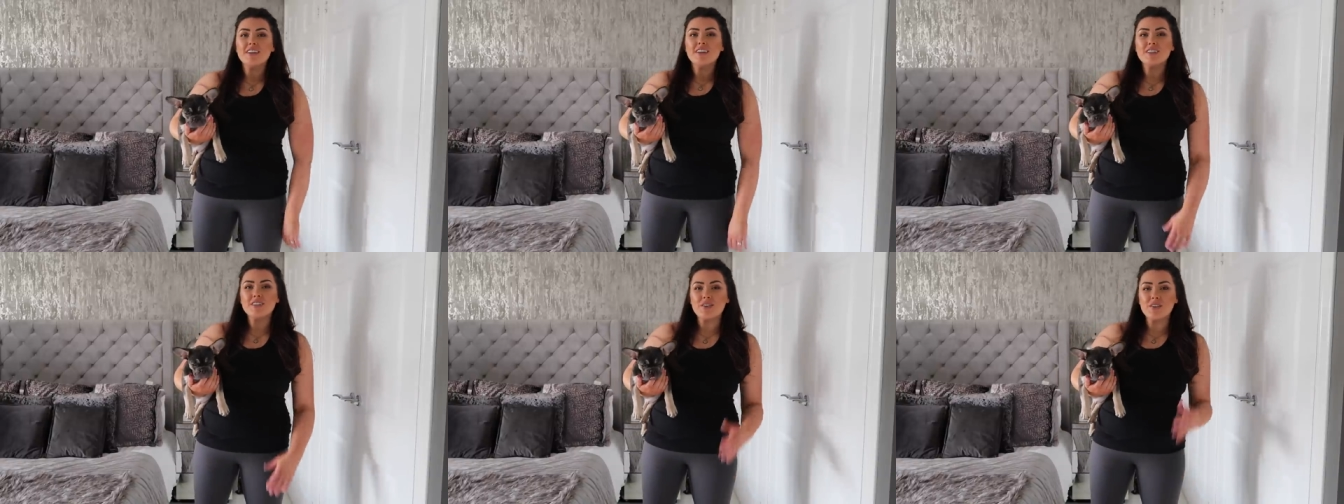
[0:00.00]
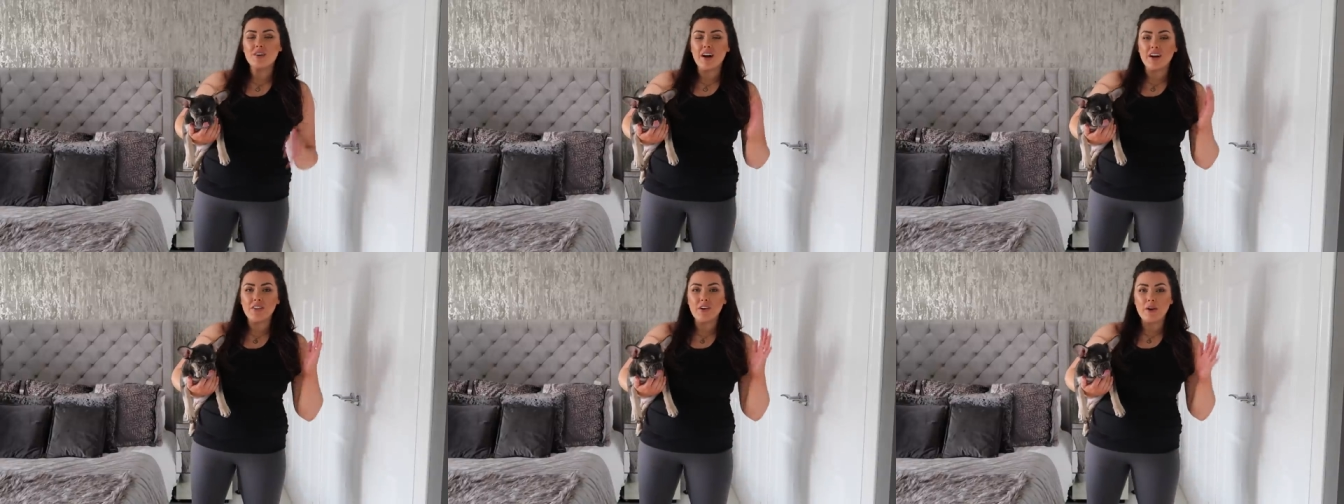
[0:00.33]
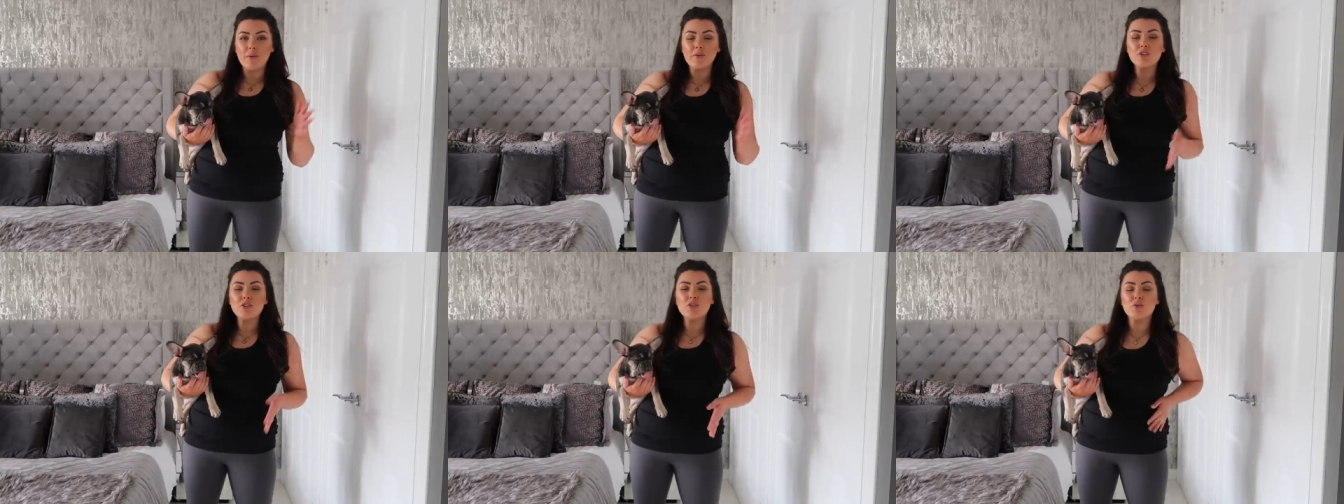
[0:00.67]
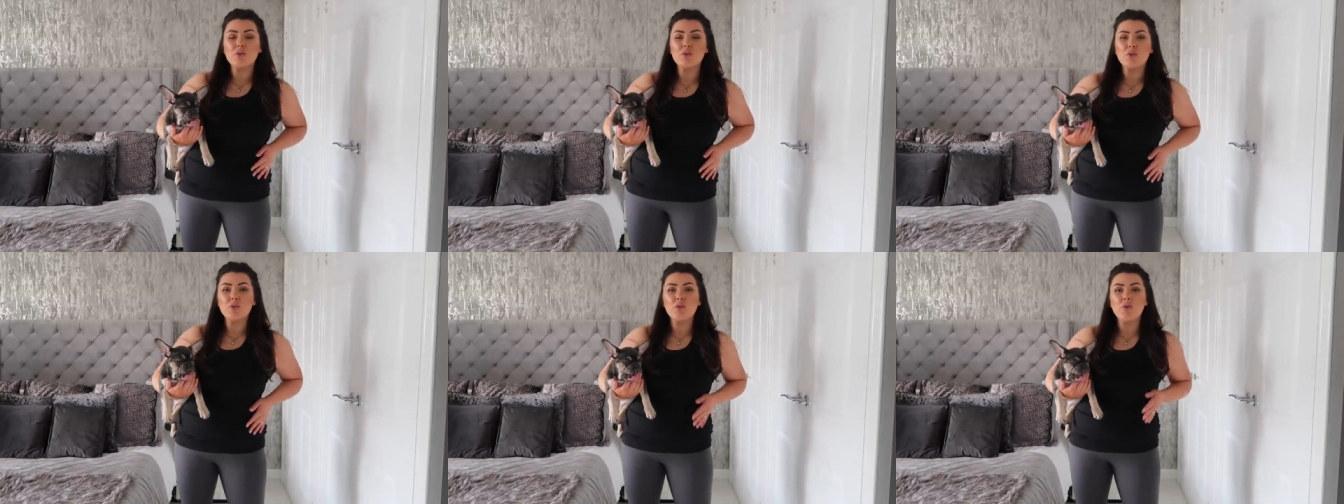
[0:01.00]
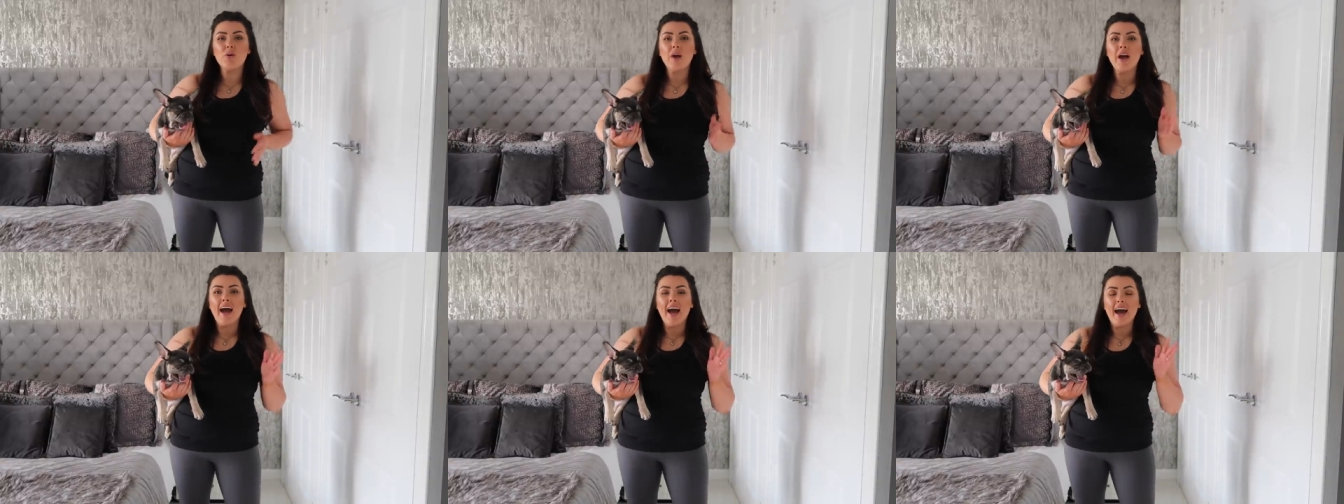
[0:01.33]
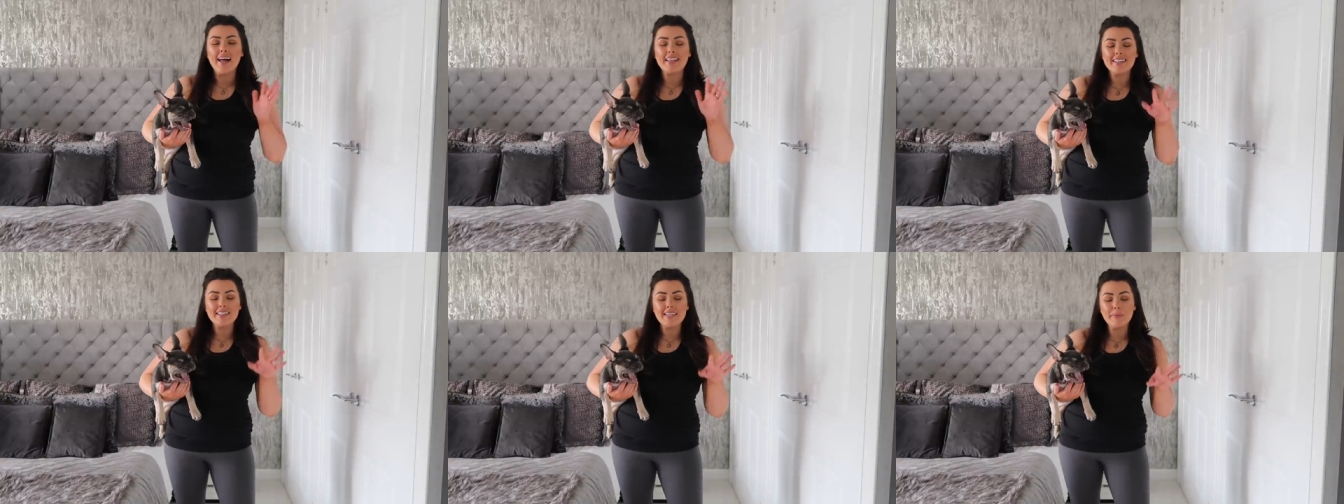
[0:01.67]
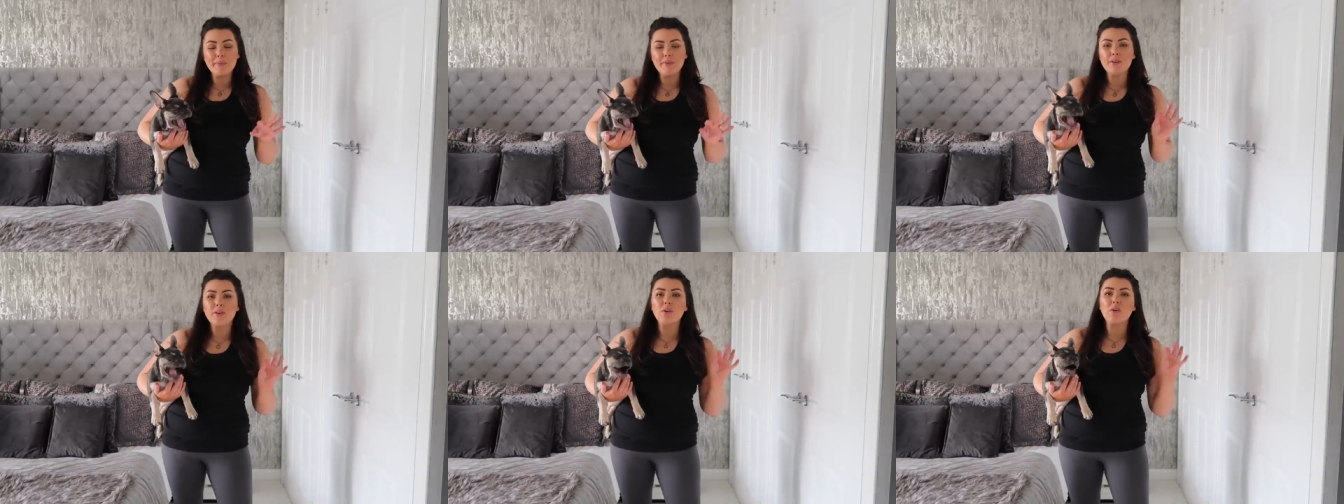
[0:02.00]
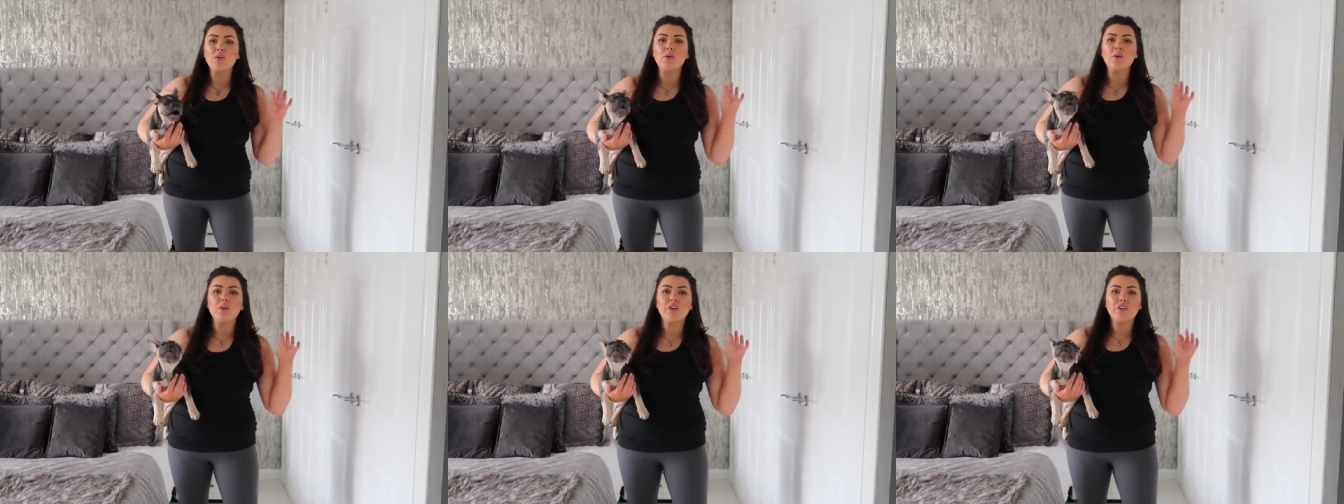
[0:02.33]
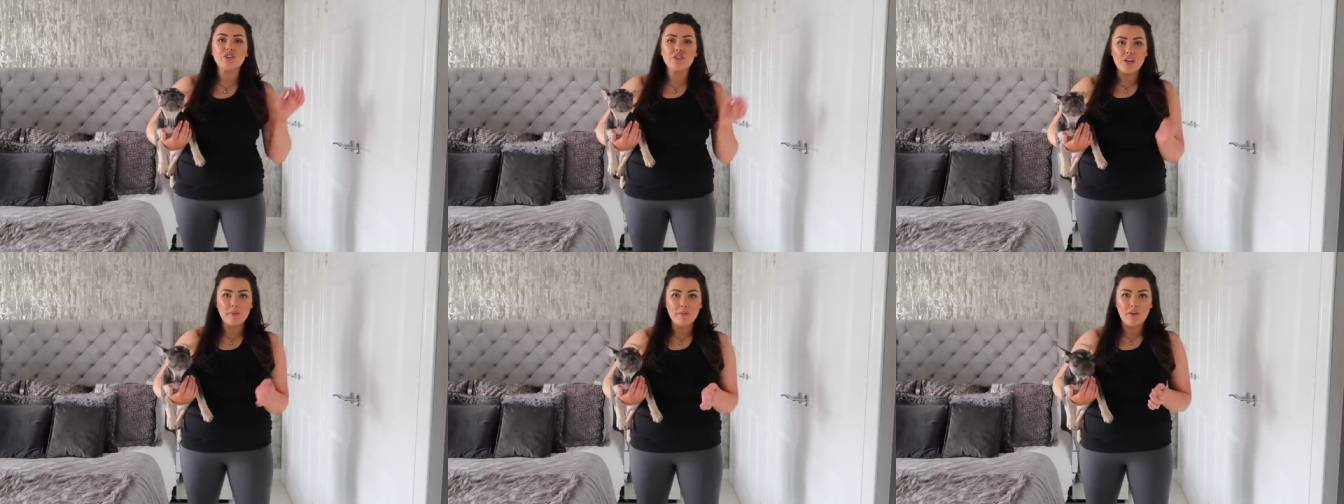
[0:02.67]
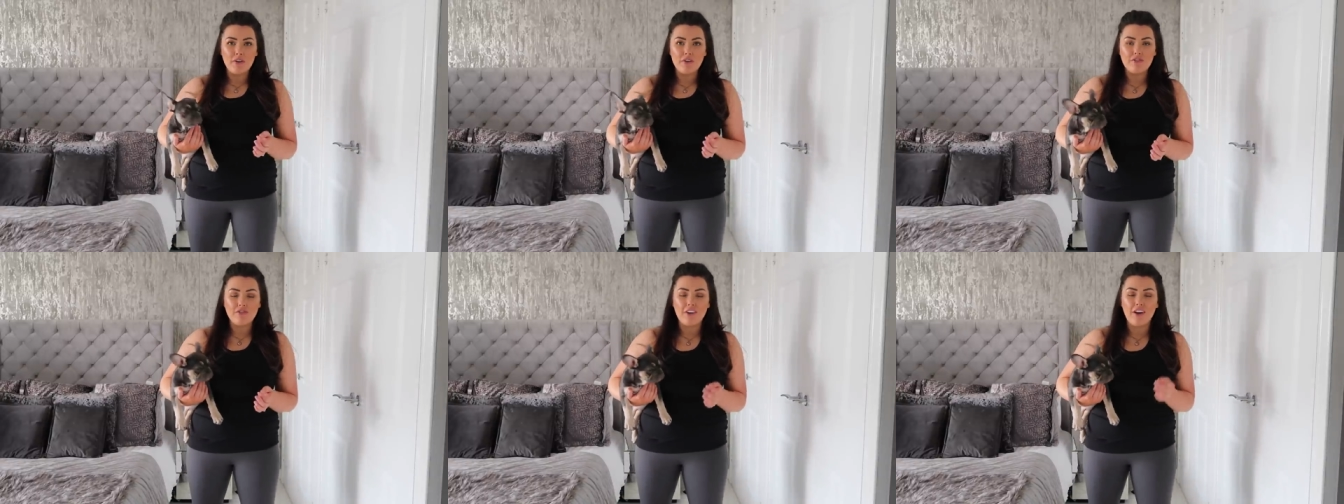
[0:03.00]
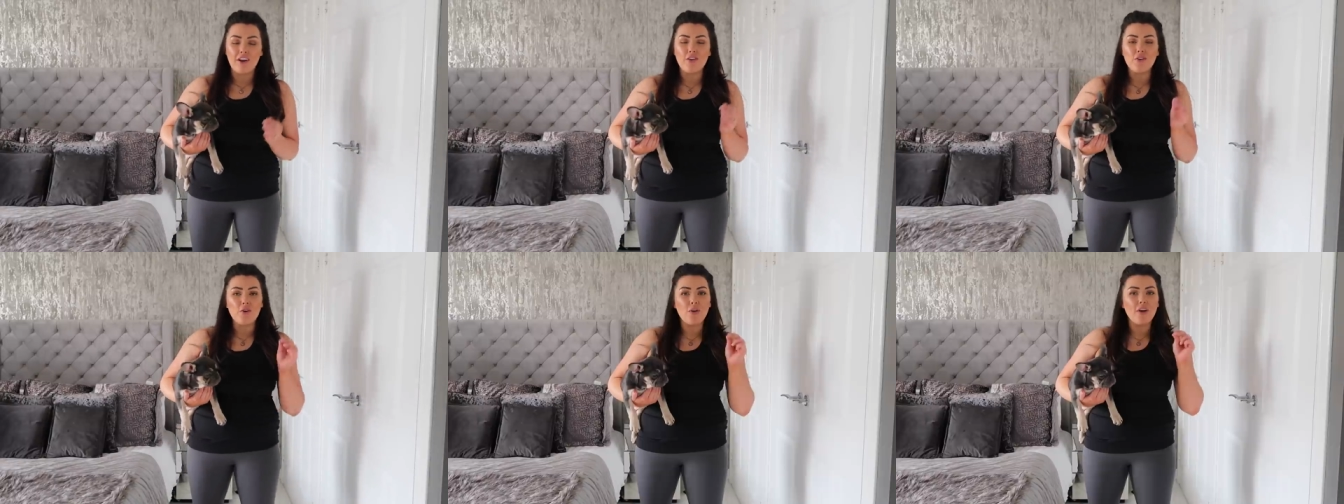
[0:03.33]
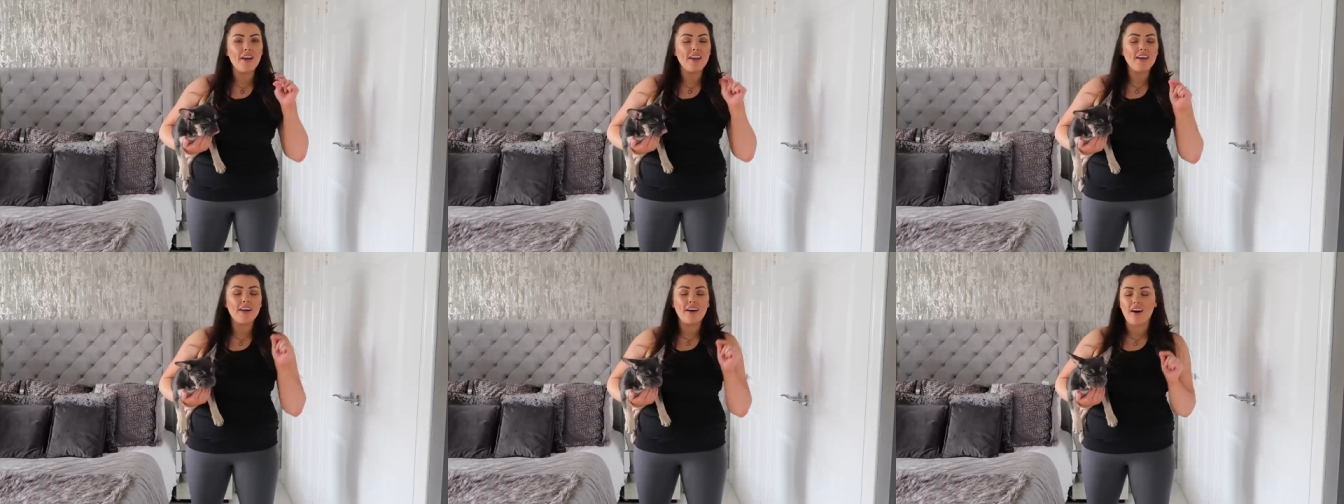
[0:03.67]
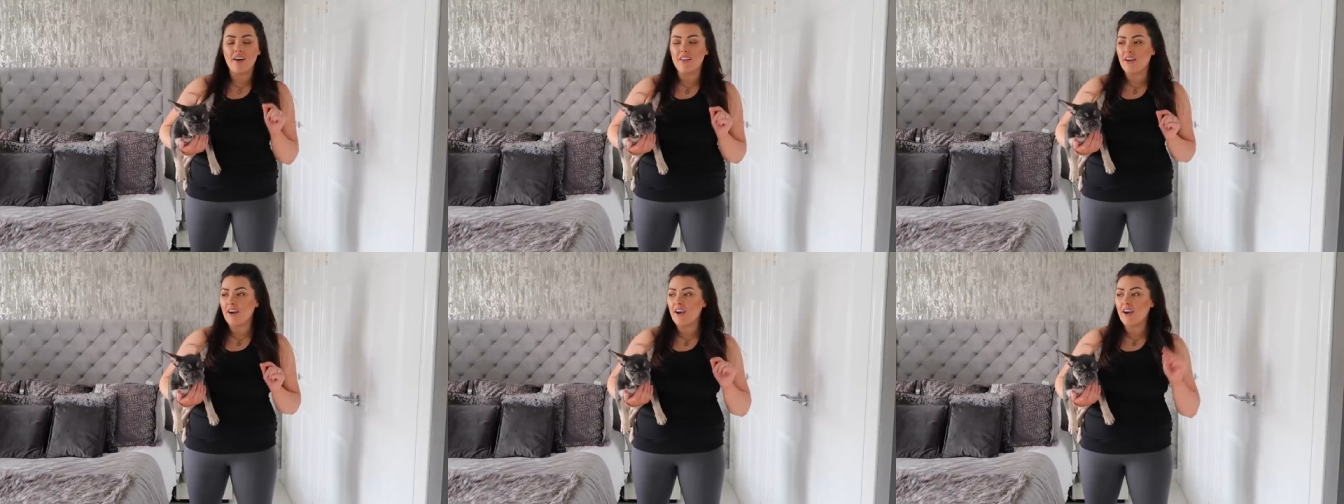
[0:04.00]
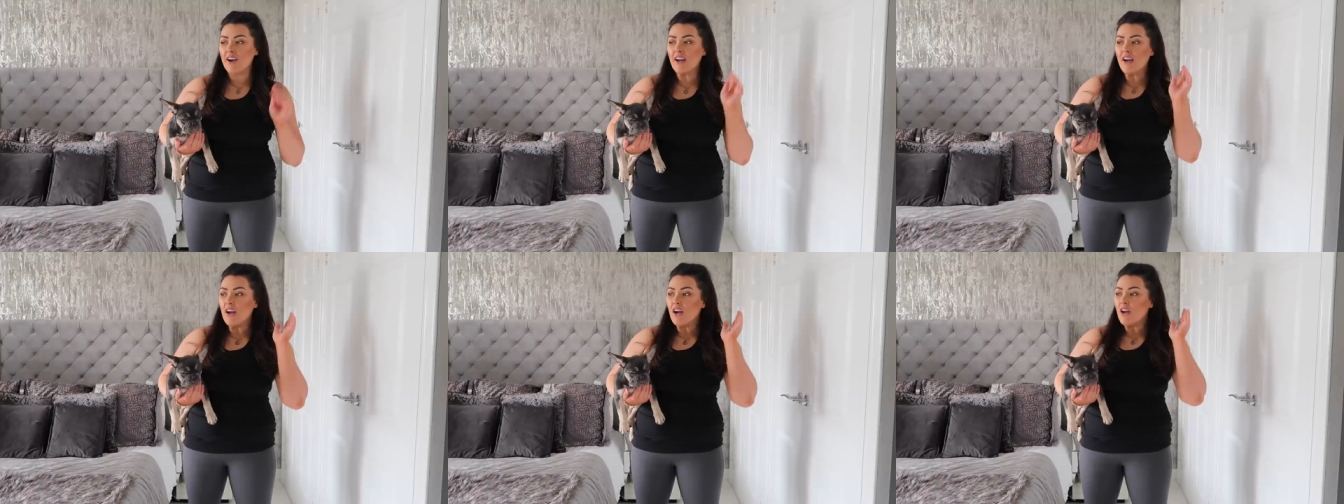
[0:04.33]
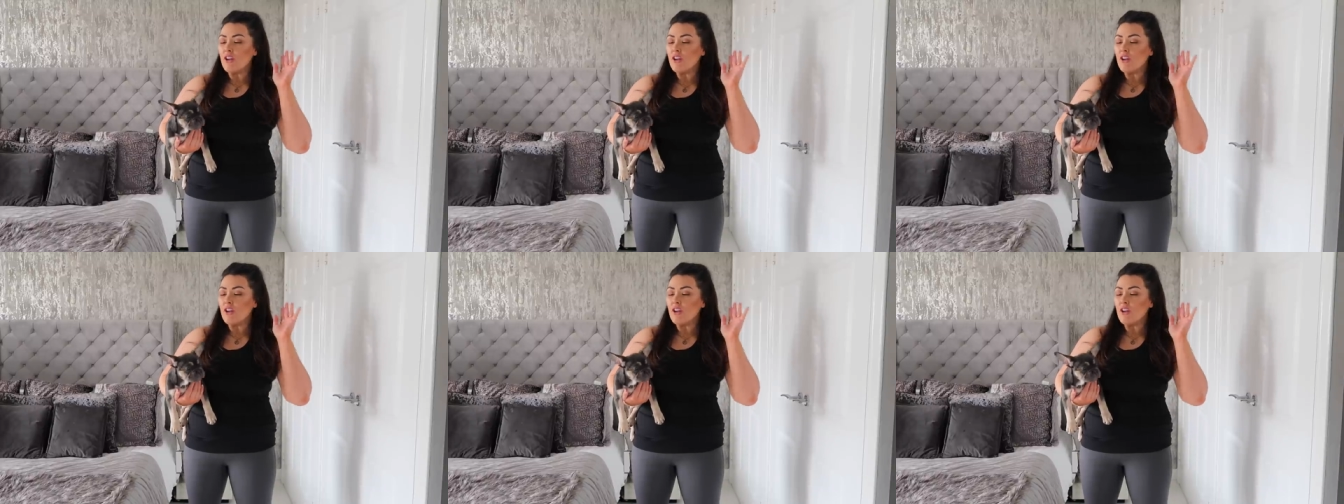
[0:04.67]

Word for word: So I thought I would show you a typical gym outfit, not any colour,